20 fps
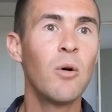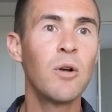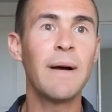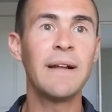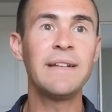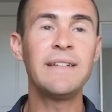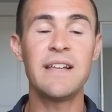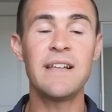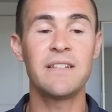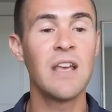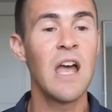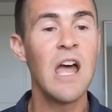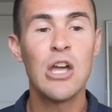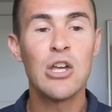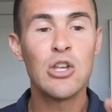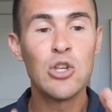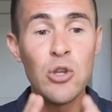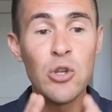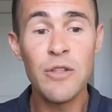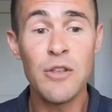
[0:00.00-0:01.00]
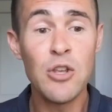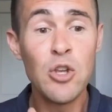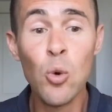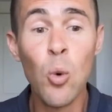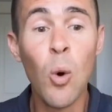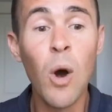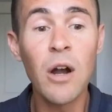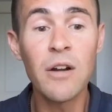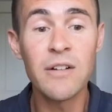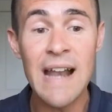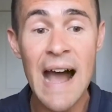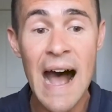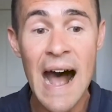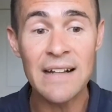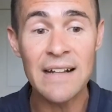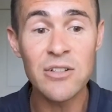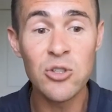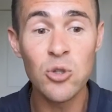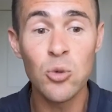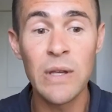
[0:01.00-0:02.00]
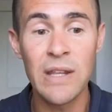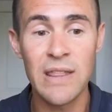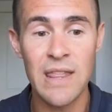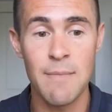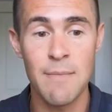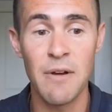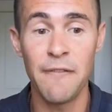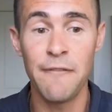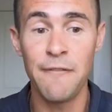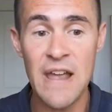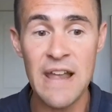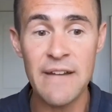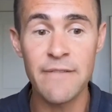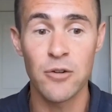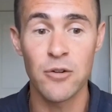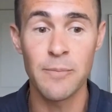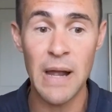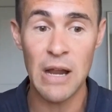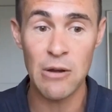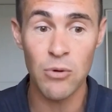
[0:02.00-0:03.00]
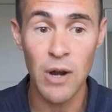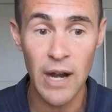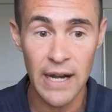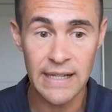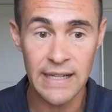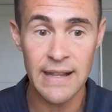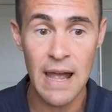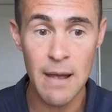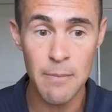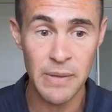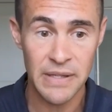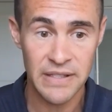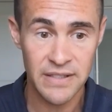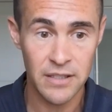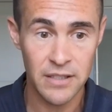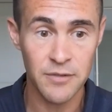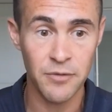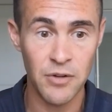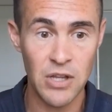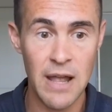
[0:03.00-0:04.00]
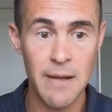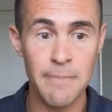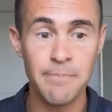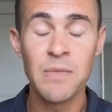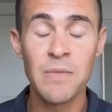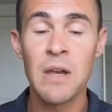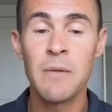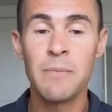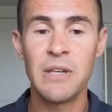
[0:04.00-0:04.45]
what about this? You are not doing them a favor by writing that business for them.